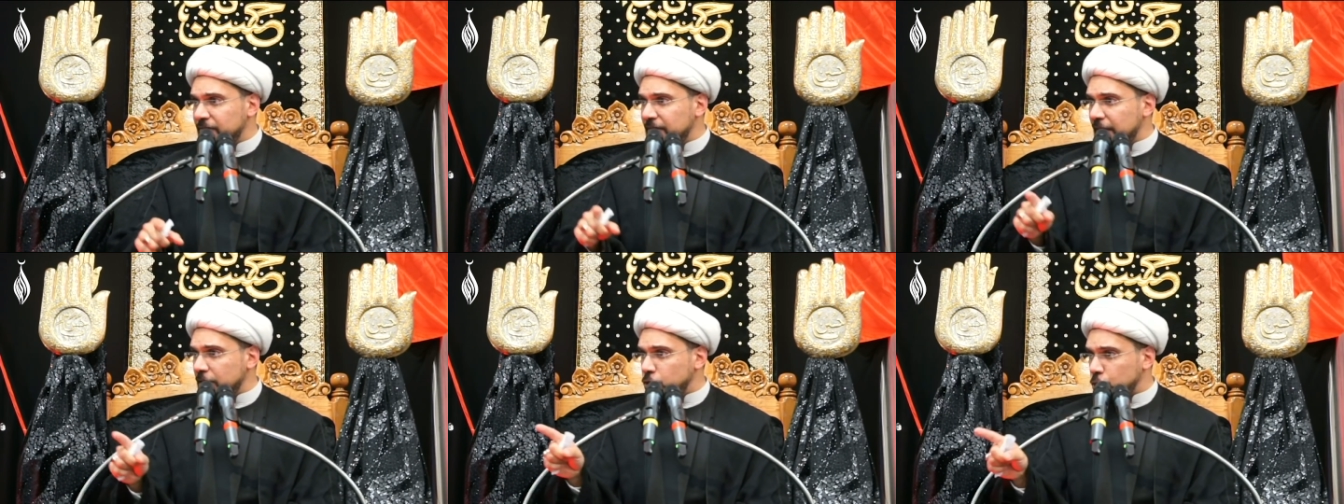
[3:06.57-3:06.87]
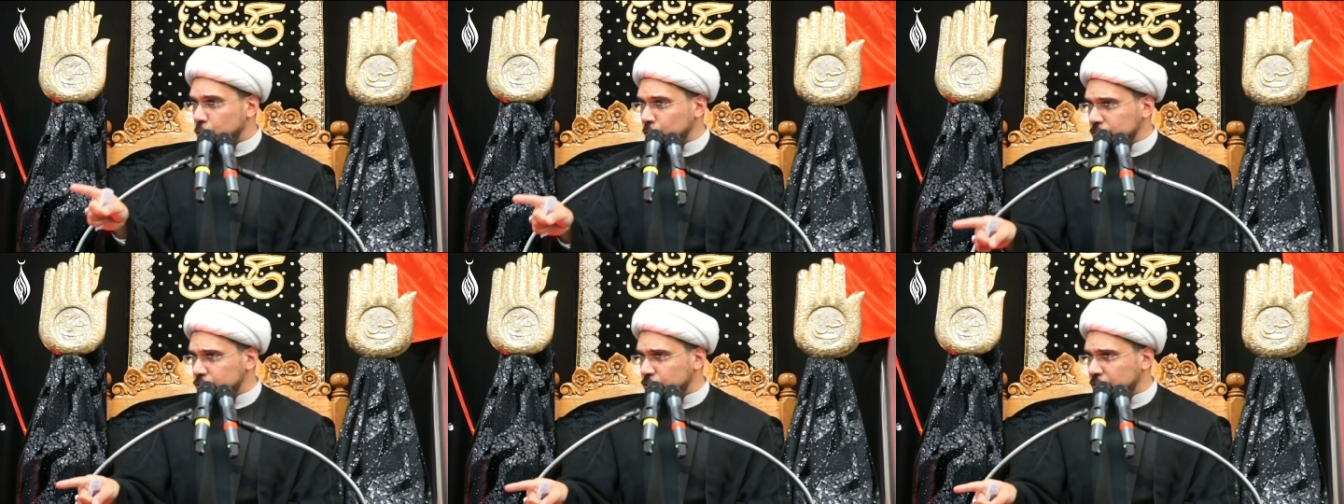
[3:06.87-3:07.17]
their
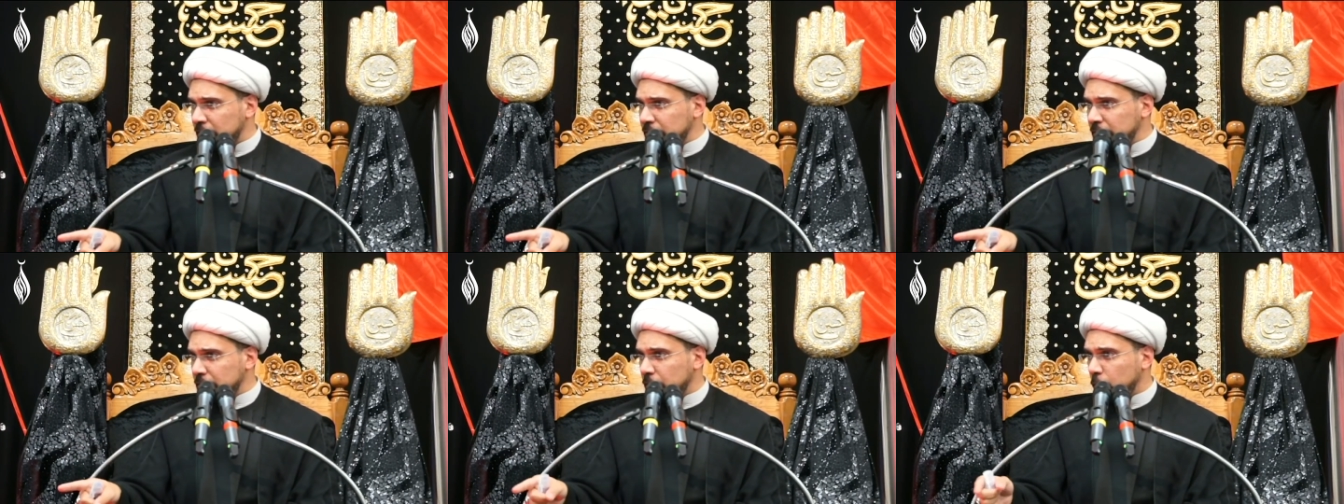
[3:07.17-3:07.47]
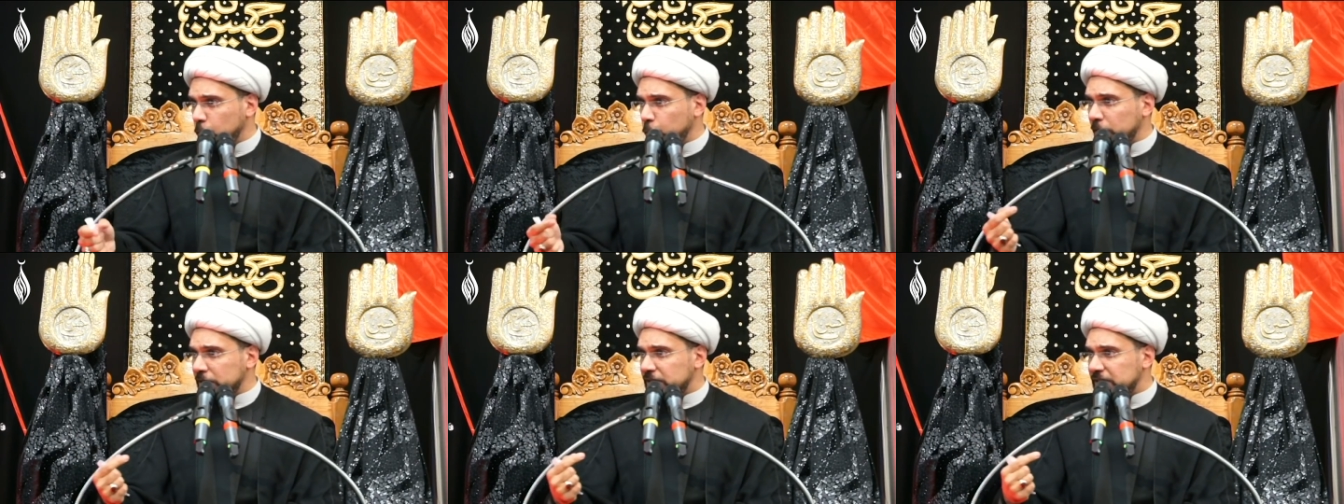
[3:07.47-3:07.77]

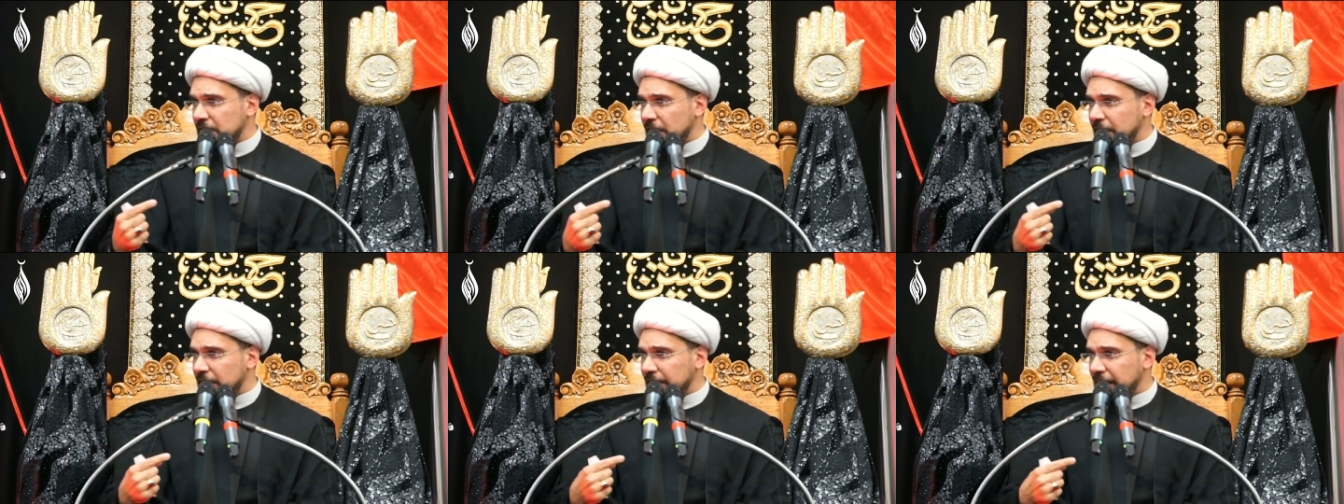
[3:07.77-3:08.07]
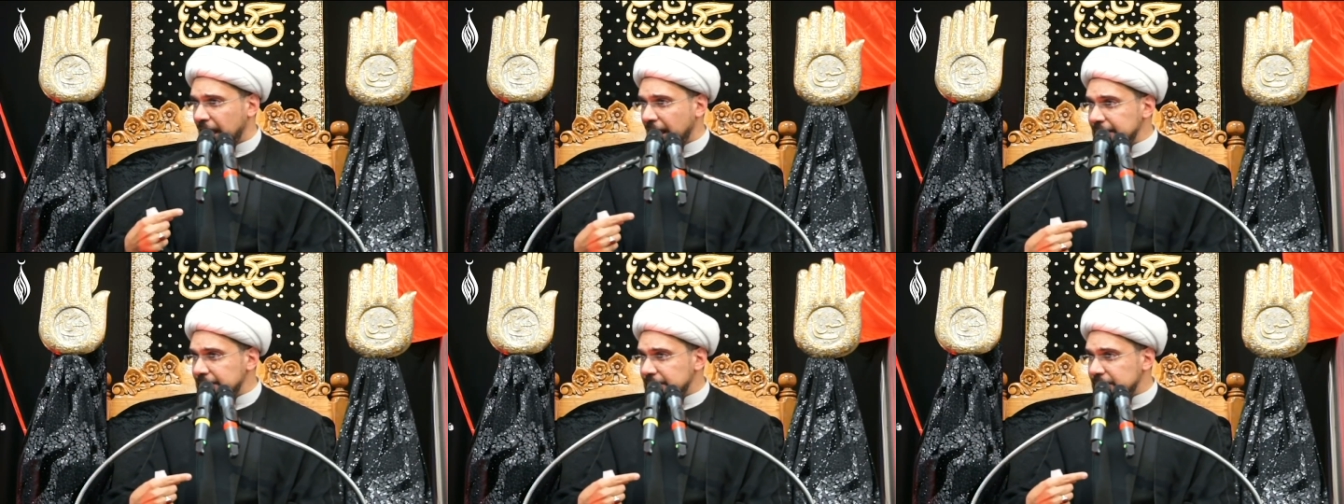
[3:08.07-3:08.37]
children will turn
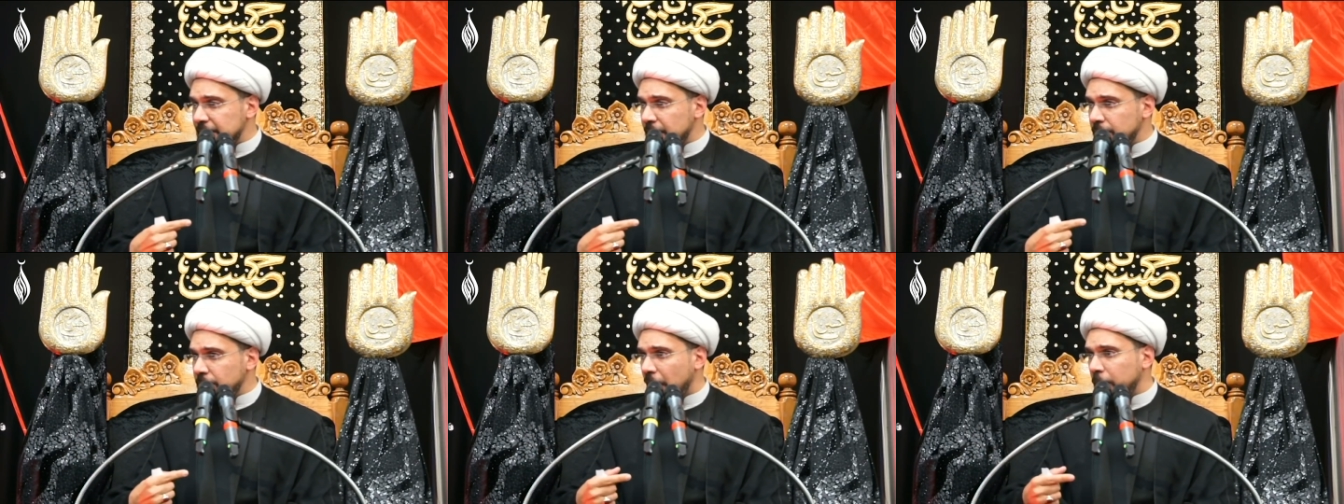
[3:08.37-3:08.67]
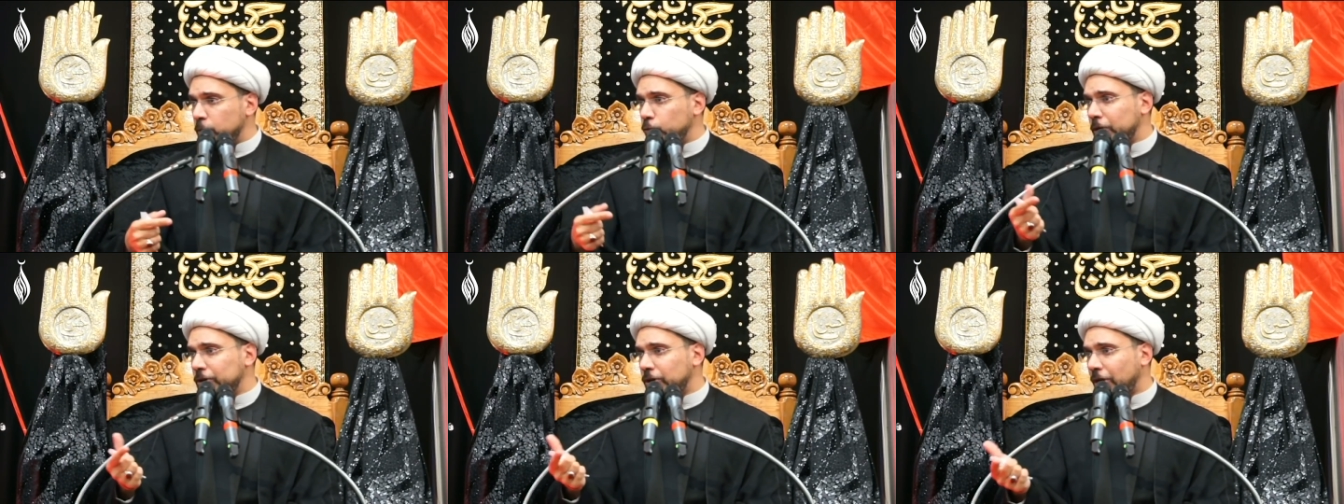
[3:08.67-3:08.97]
against them
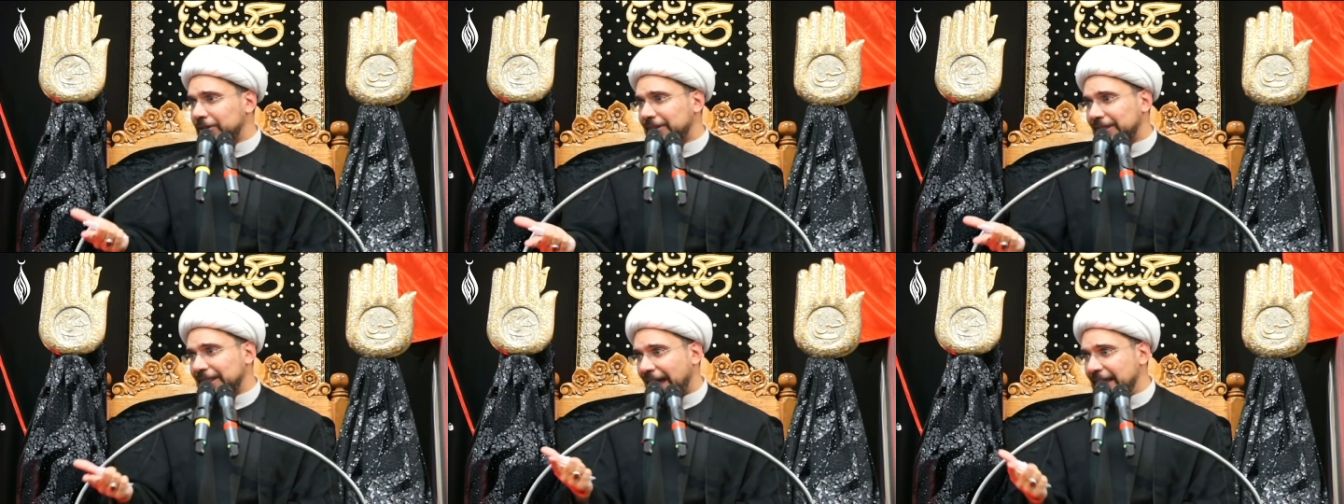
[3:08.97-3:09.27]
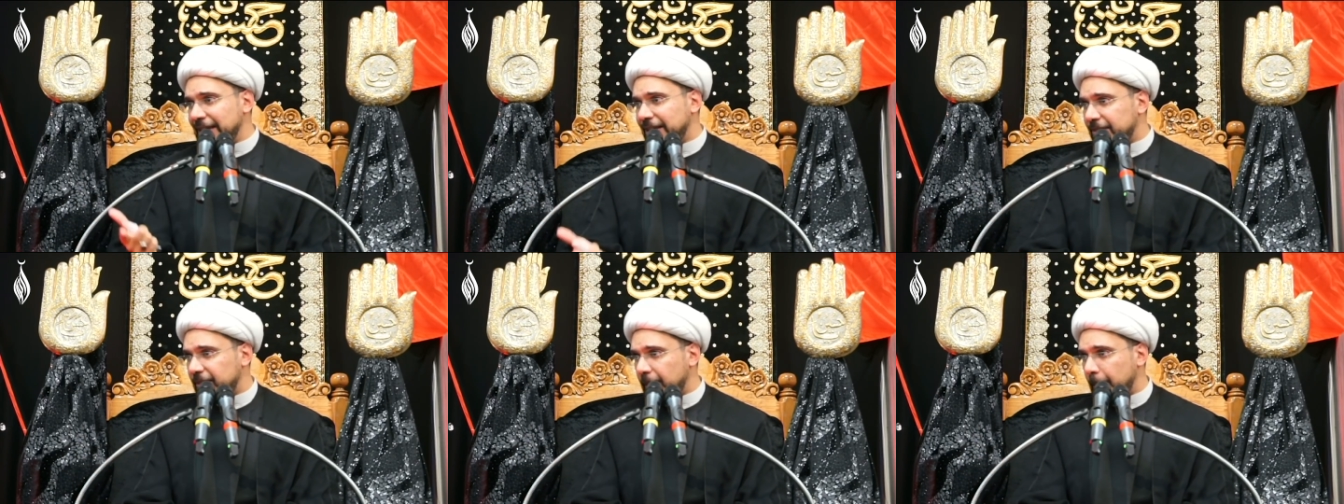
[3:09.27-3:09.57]
and will not
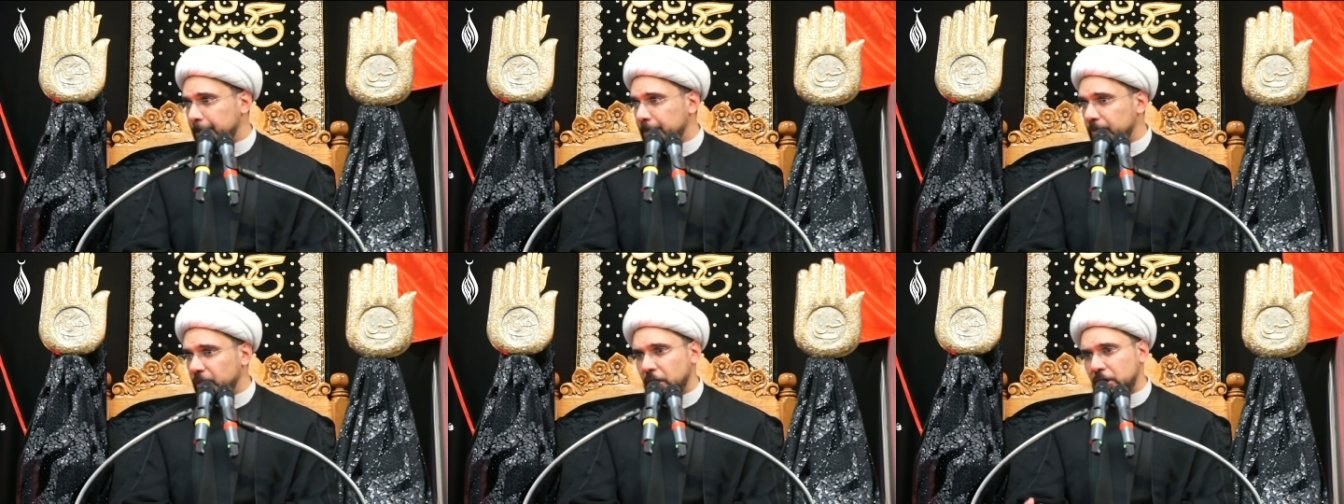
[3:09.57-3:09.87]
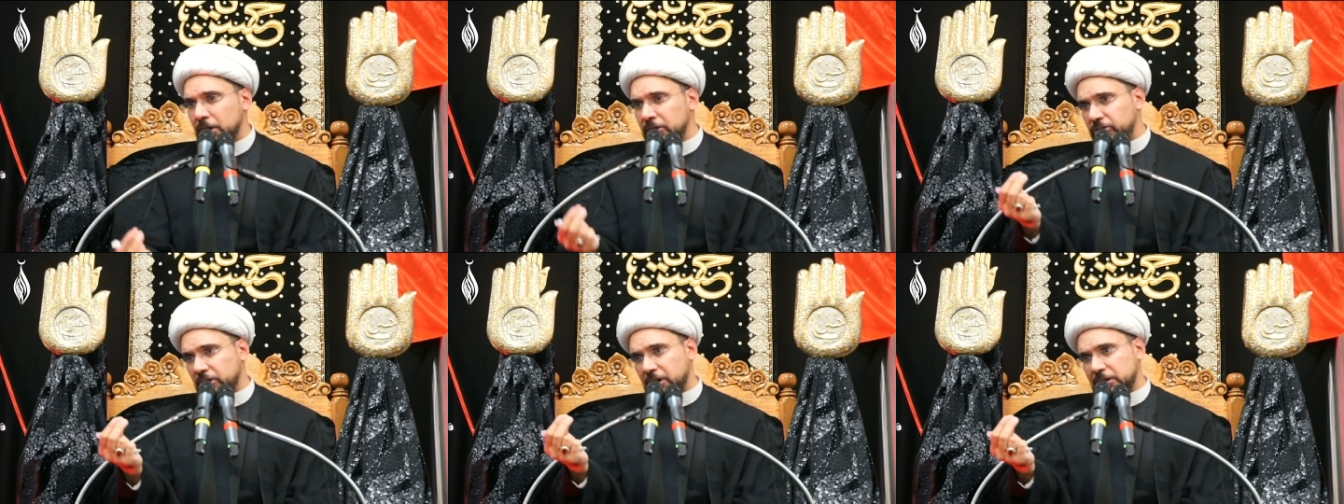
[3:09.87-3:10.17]
like them.
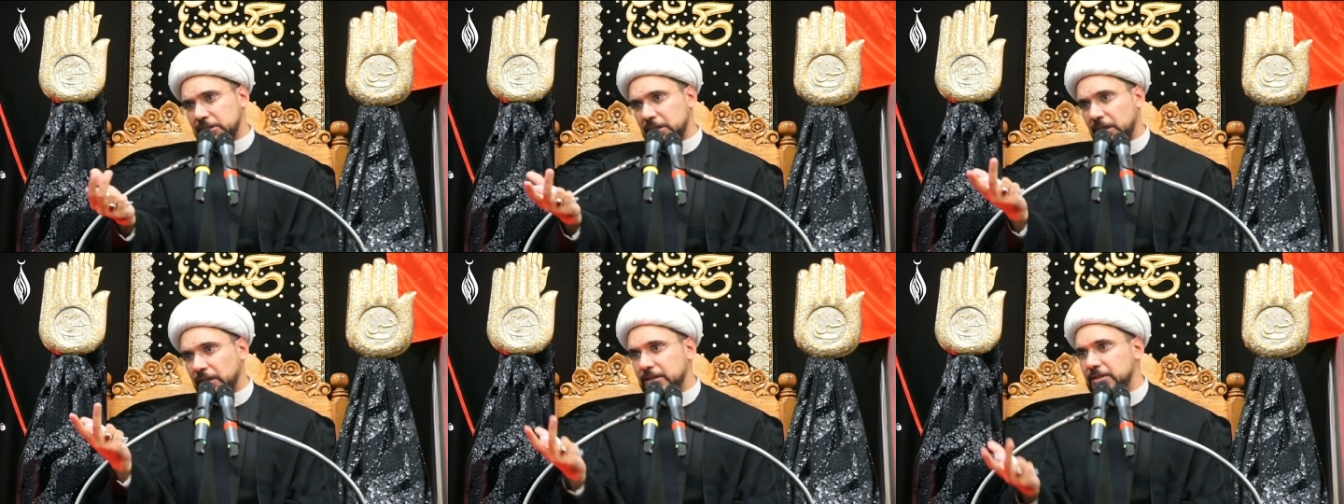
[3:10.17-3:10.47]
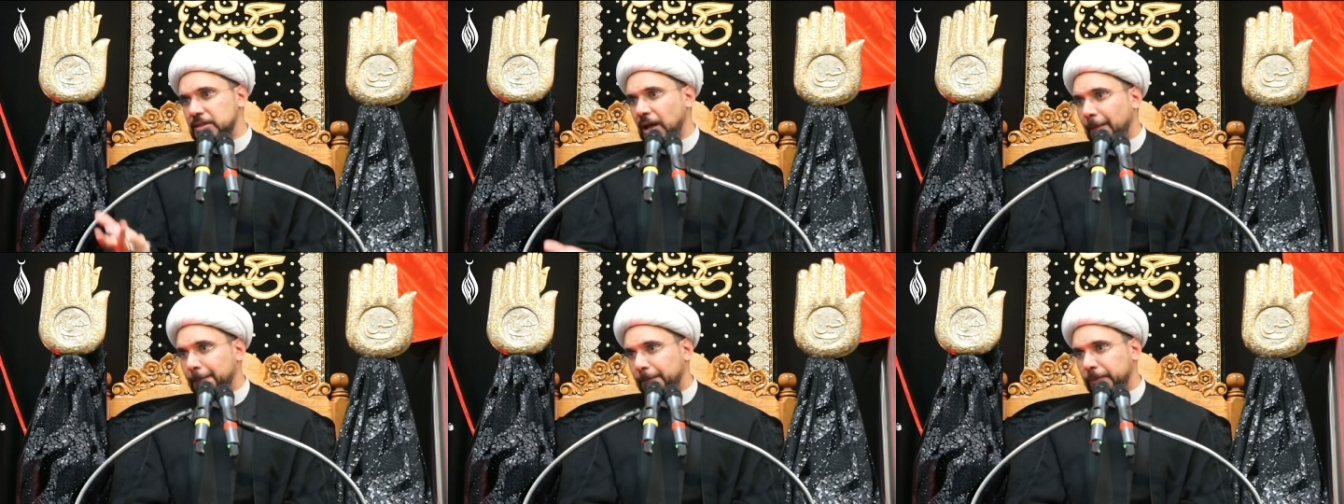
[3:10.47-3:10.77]
Here there is an
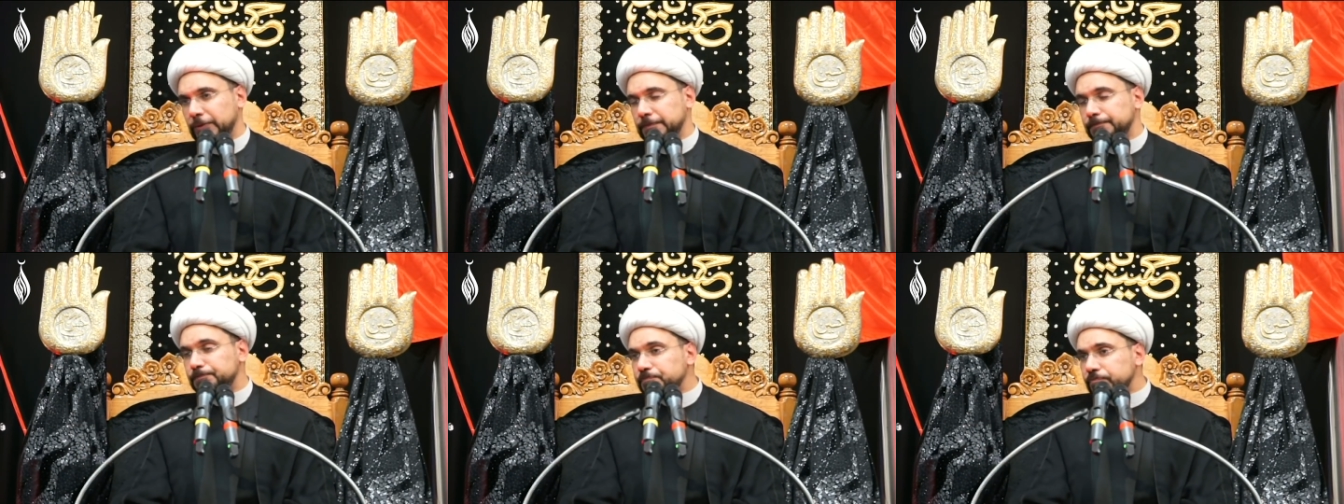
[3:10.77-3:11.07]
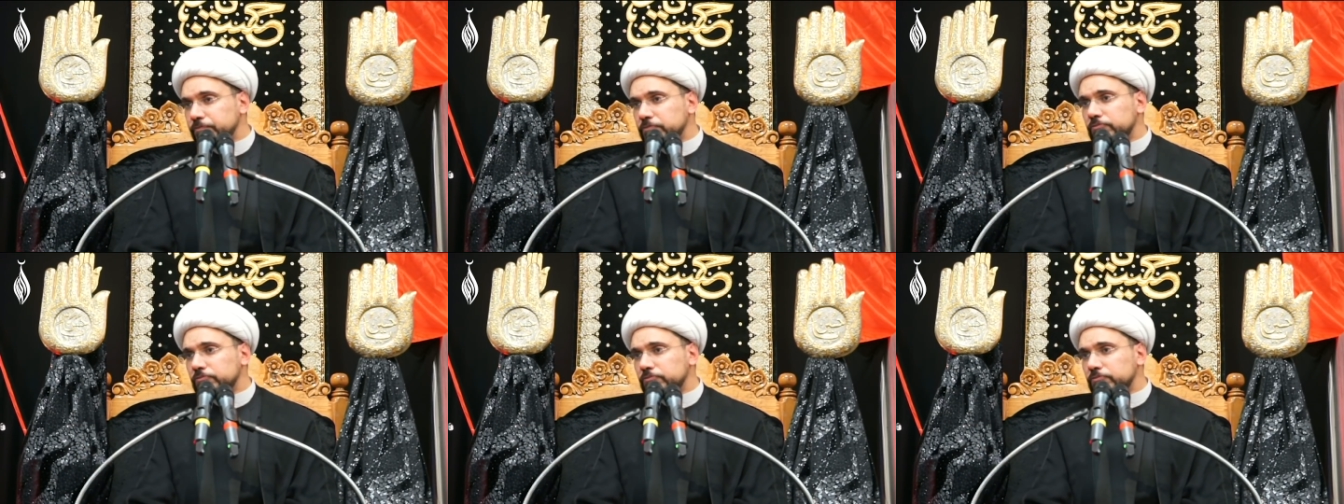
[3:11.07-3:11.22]
example.